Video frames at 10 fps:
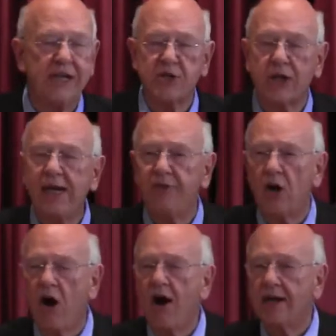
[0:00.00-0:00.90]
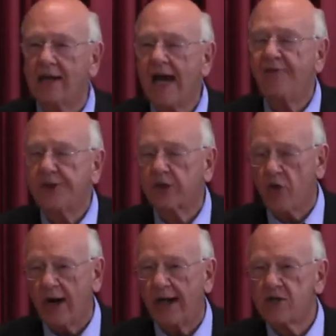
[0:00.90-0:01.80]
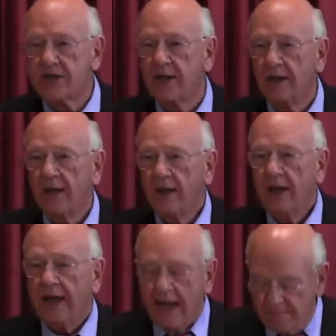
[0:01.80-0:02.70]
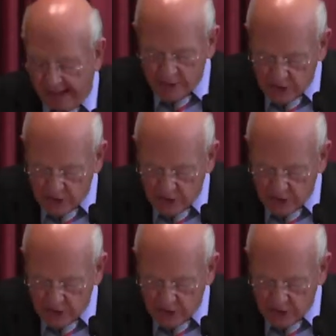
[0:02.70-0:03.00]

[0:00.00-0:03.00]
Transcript: you'll just give your heart and life to Christ. It